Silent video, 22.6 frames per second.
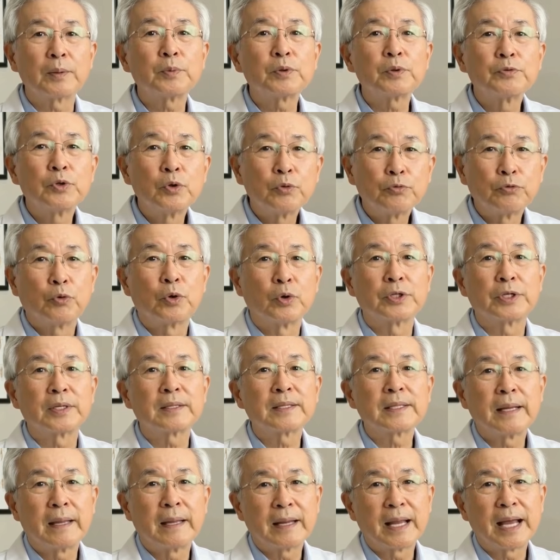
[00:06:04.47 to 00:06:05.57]
of your foot
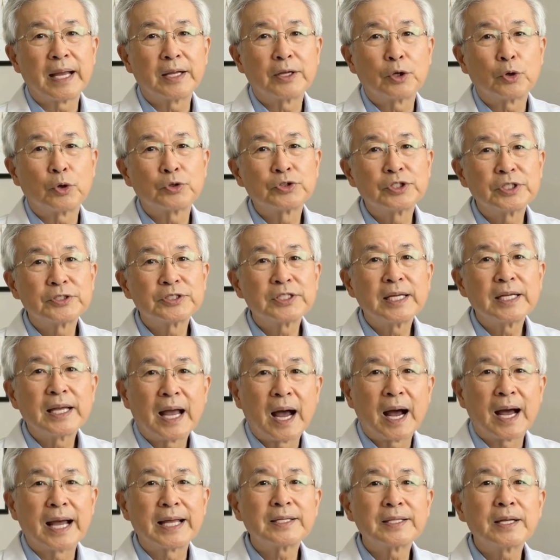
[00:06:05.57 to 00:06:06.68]
and use it to
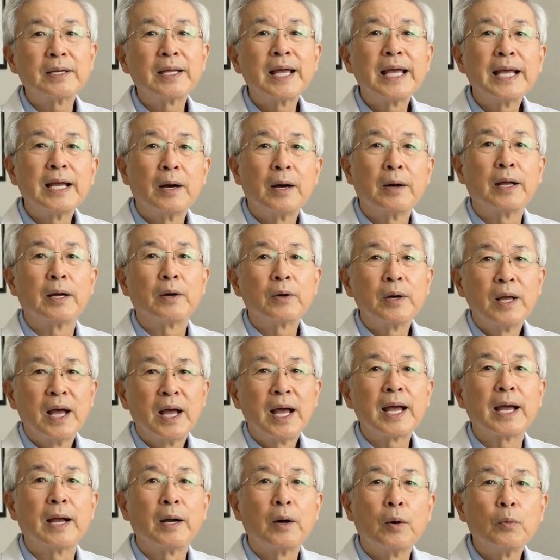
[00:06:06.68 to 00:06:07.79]
guide the leg a little
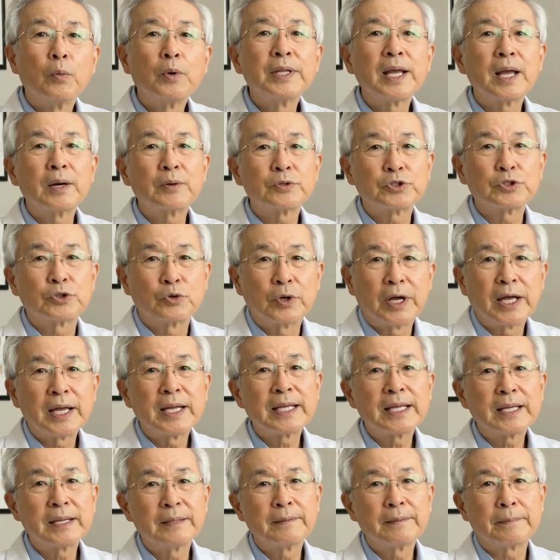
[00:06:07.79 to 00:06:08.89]
higher without
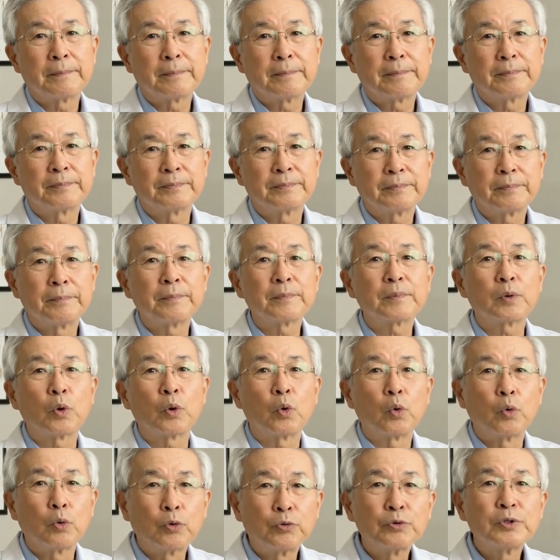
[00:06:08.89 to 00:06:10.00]
straining.
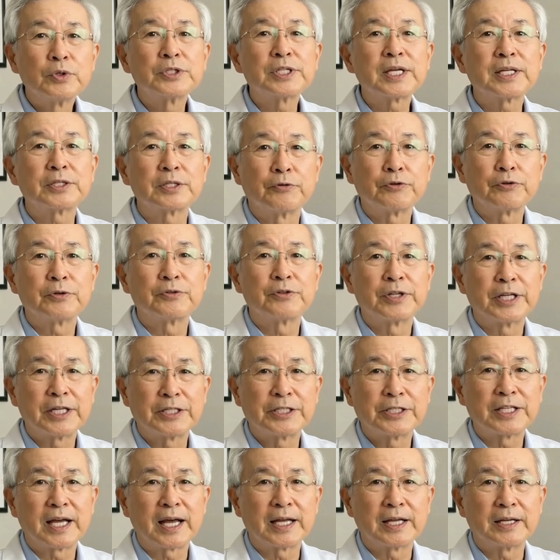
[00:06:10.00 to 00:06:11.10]
Hold for 10 to 15
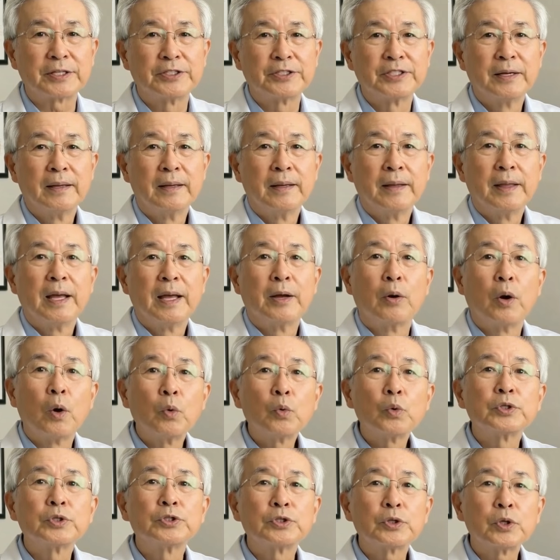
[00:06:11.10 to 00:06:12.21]
seconds, then
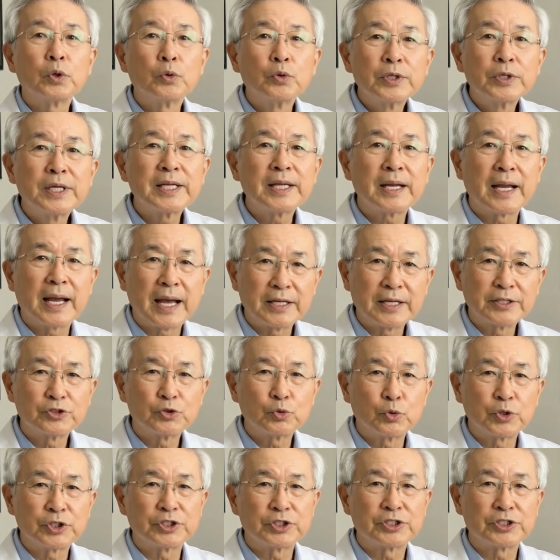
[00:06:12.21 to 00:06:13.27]
lower slowly and switch